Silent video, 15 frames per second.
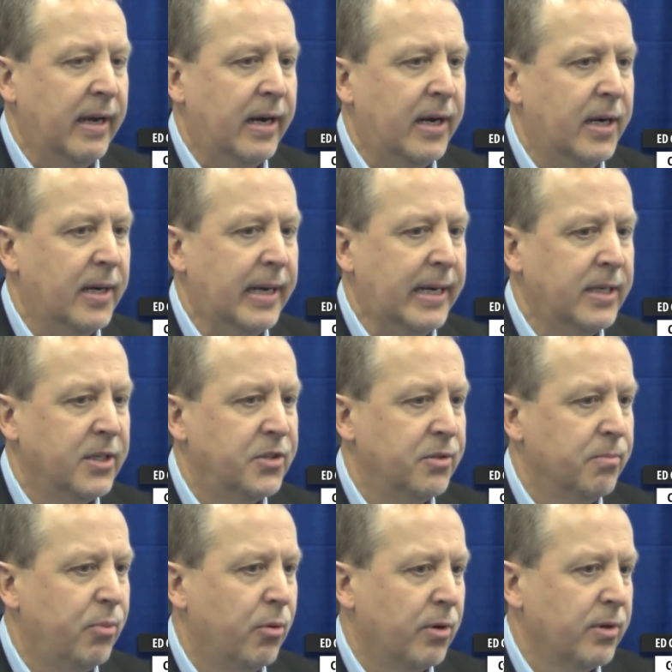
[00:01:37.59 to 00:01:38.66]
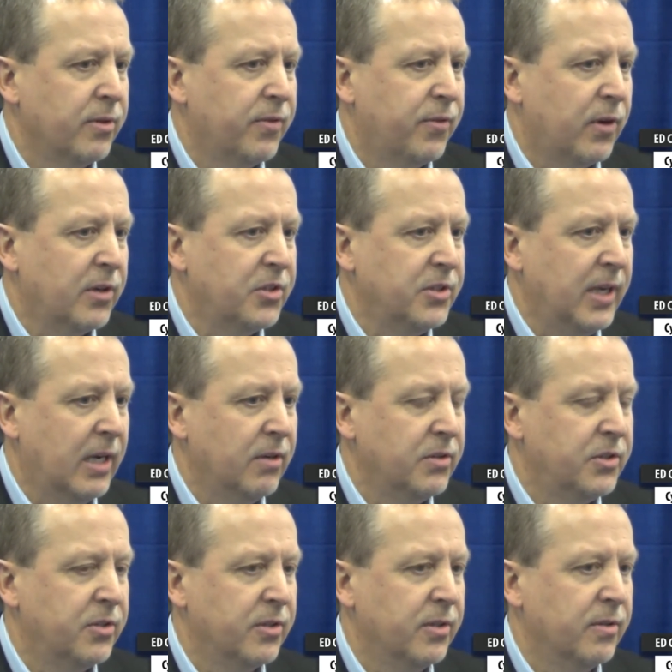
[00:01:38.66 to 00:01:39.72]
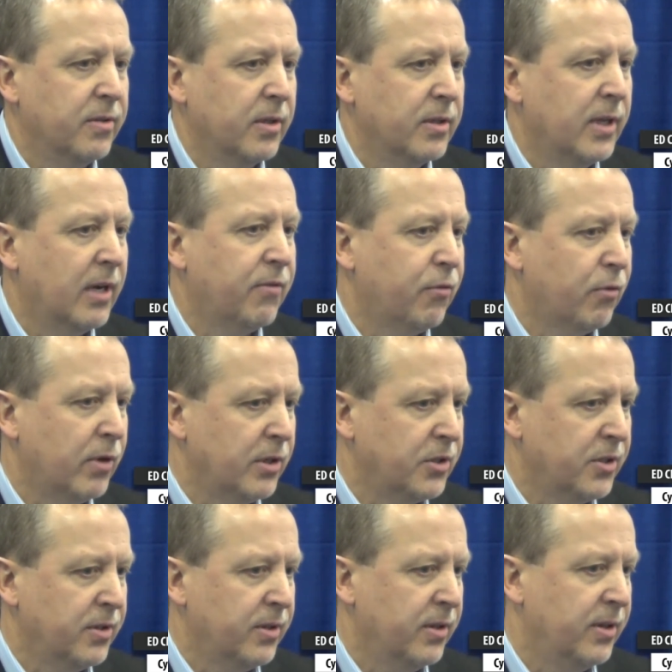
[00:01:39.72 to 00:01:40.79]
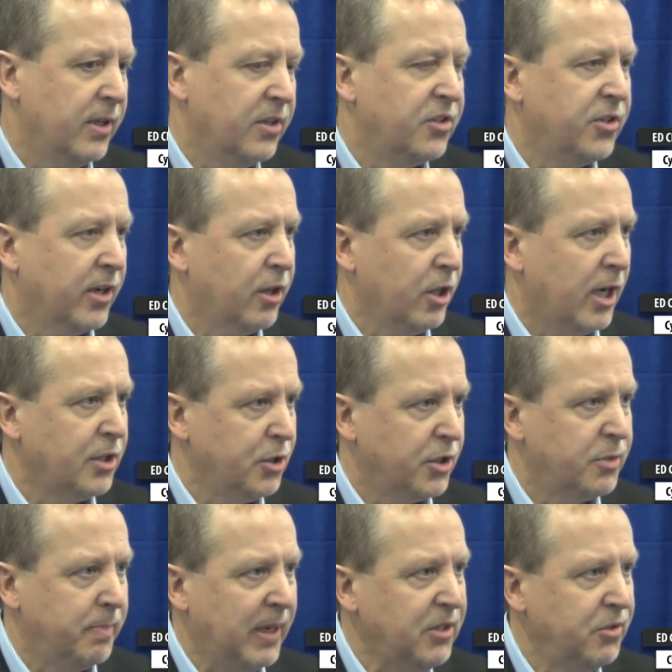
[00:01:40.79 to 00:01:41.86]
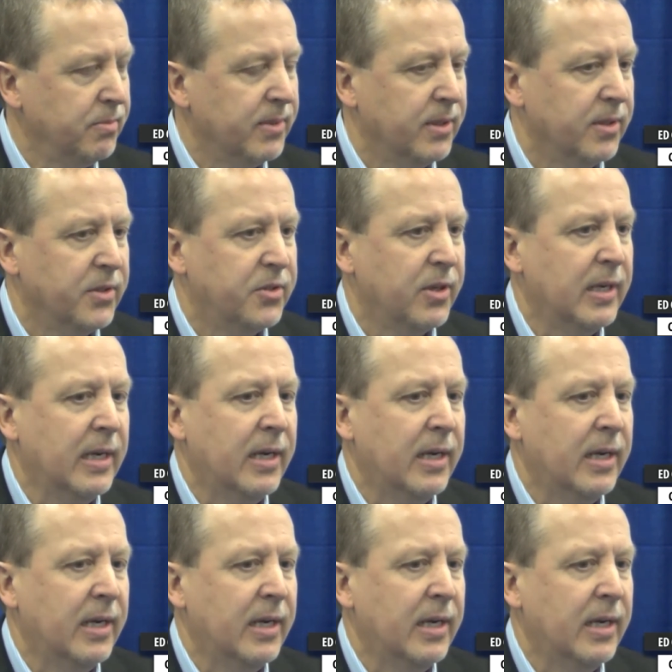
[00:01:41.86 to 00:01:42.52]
Uh, and it's important for us now to leverage these cytologic specimens